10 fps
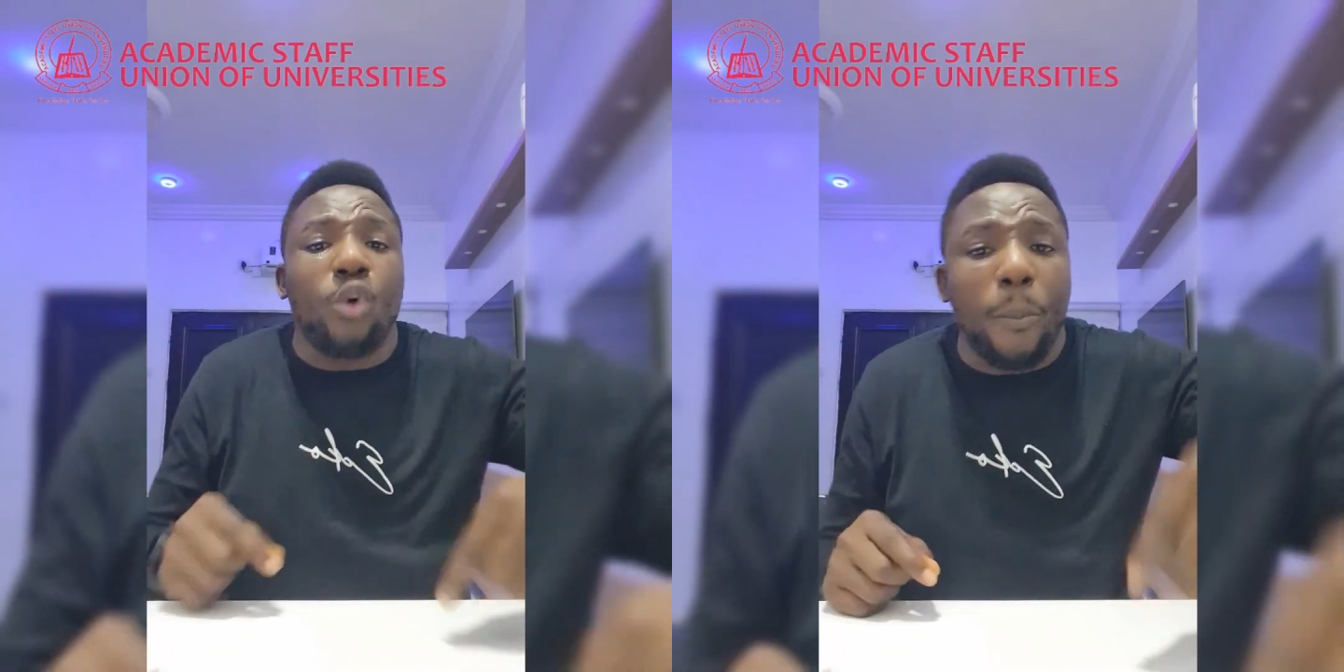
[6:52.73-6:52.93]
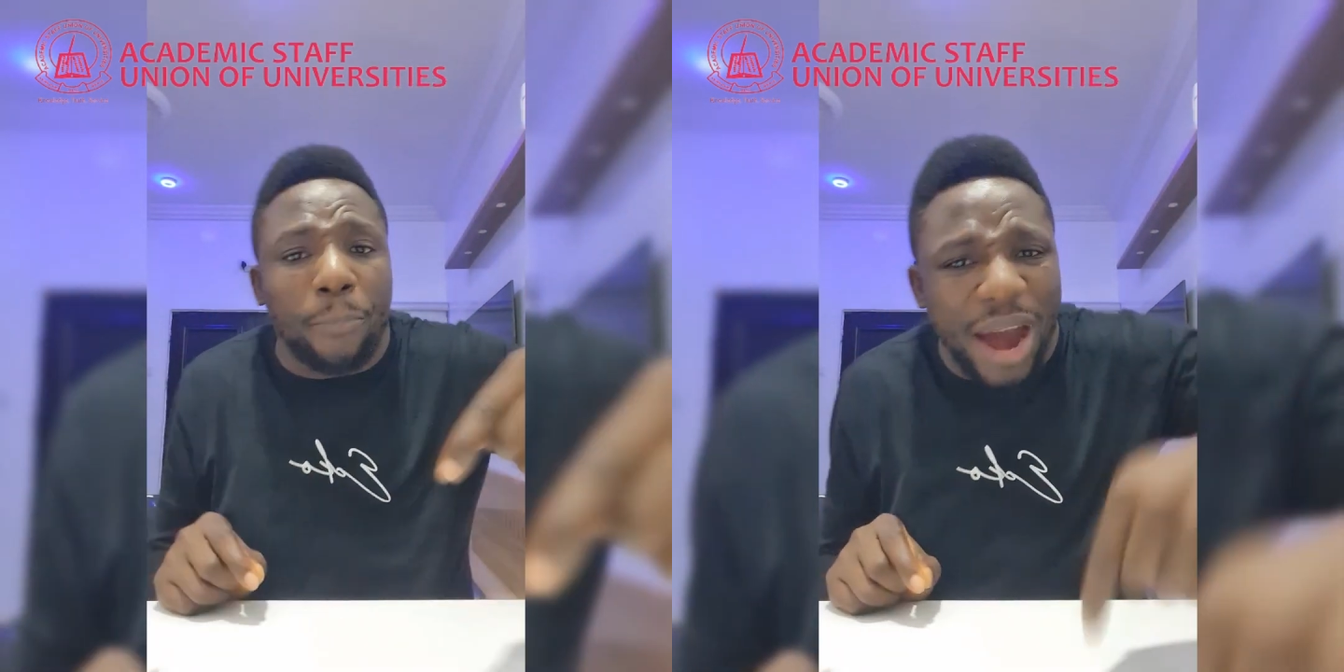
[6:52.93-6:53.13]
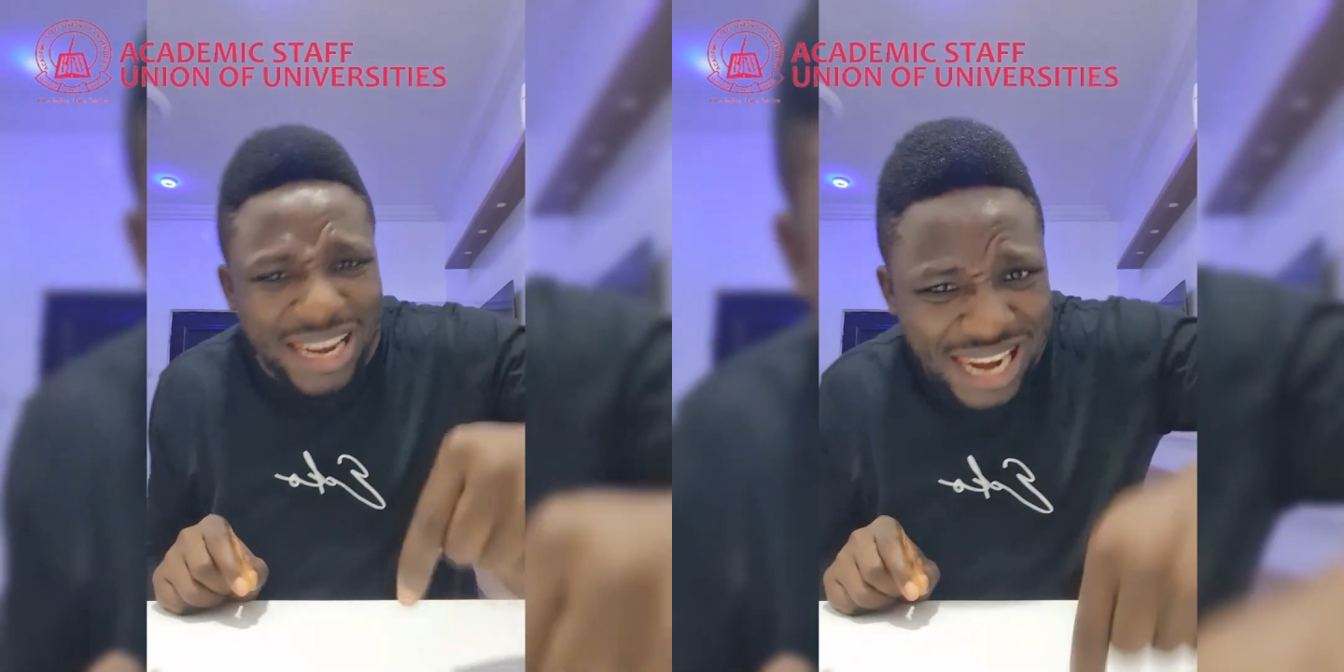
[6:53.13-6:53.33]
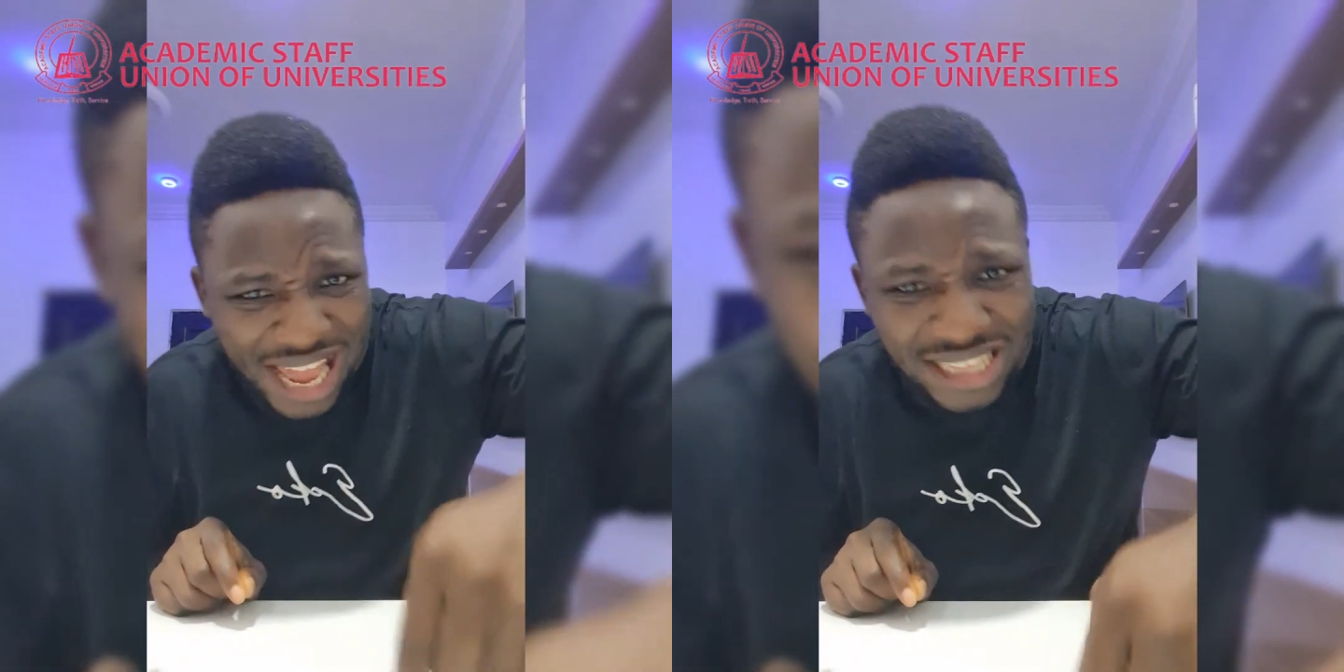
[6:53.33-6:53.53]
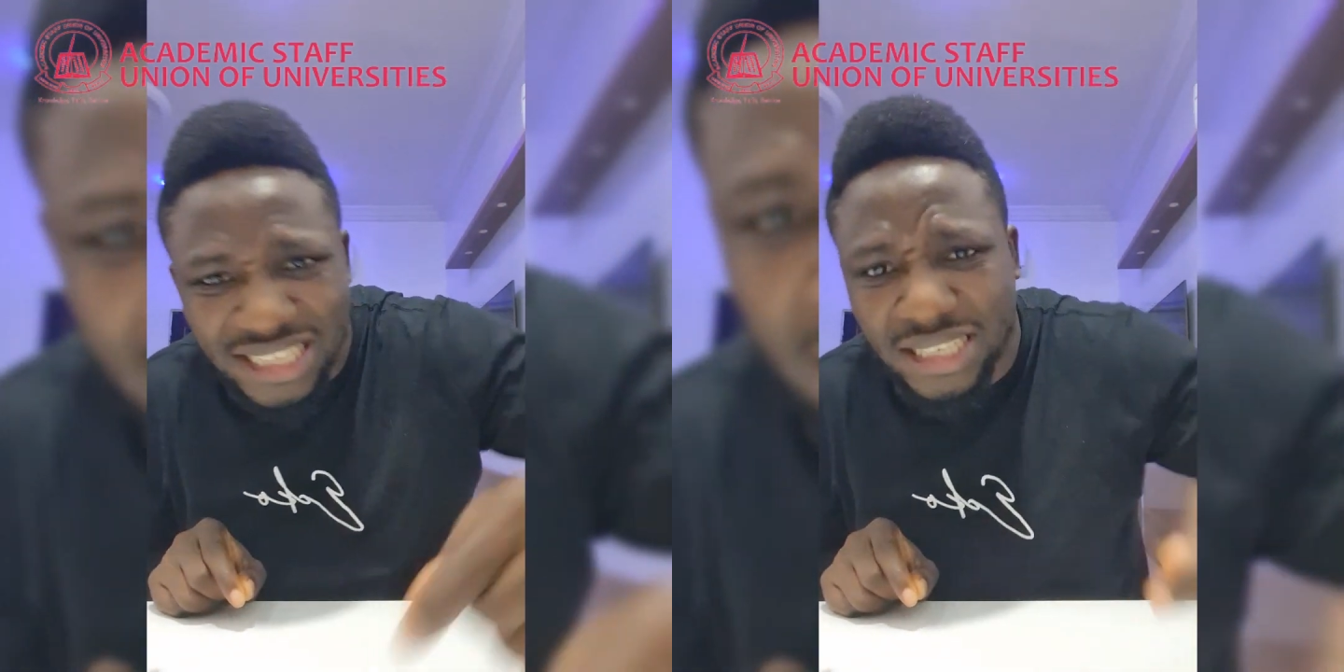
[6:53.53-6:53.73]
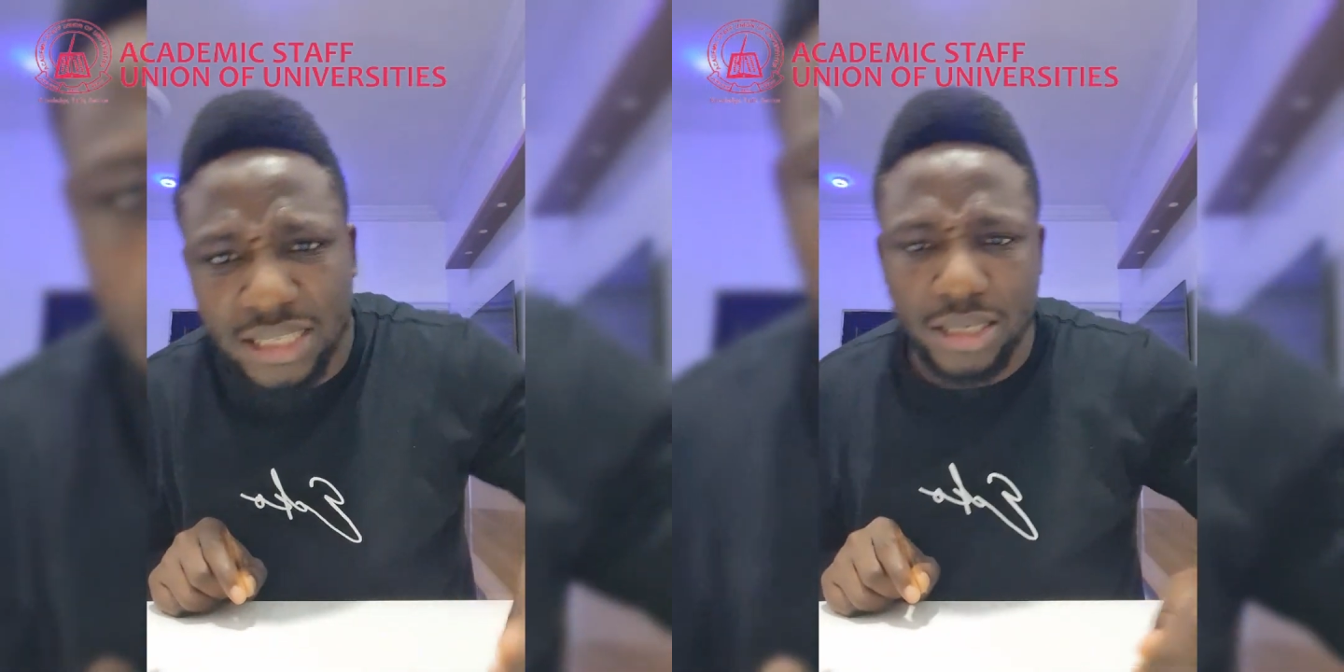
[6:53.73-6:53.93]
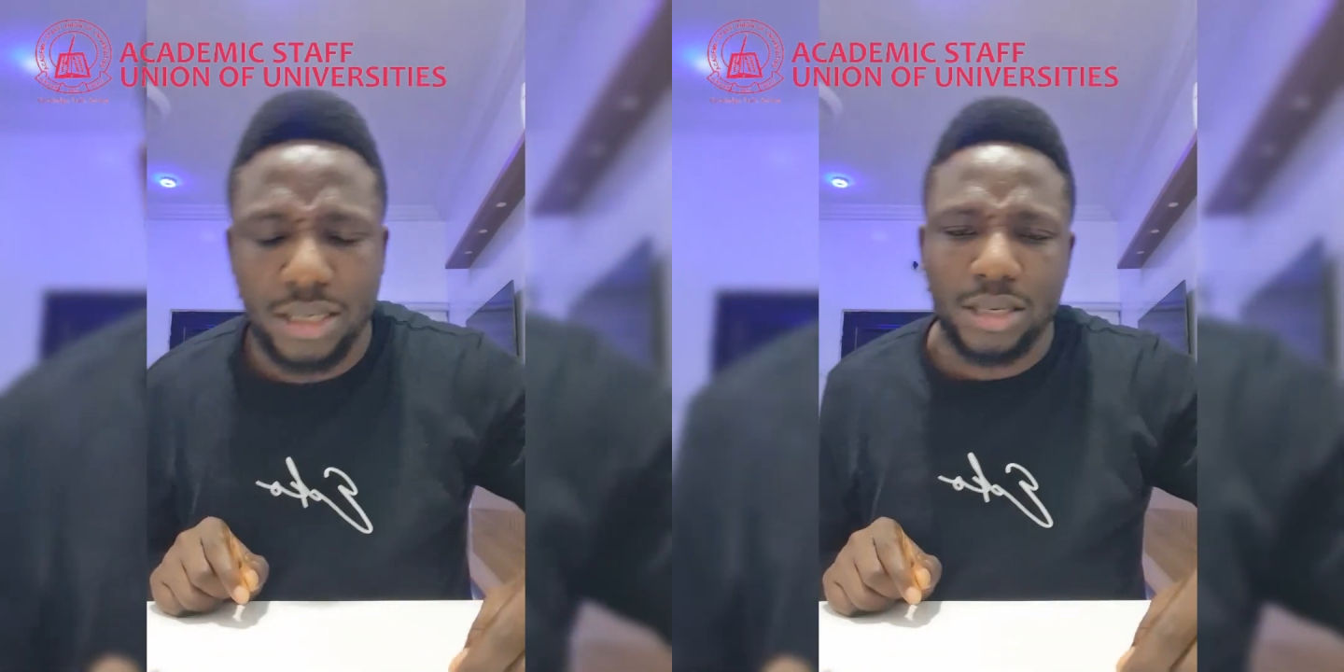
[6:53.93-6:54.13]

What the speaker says: go bad like this.